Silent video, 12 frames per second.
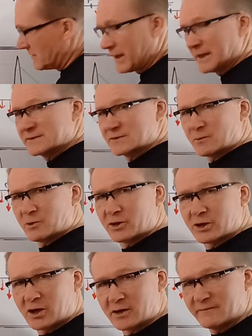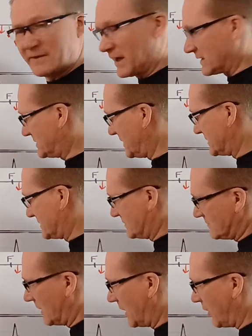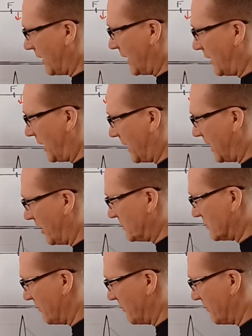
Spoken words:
Hence the word convex. That's how I help to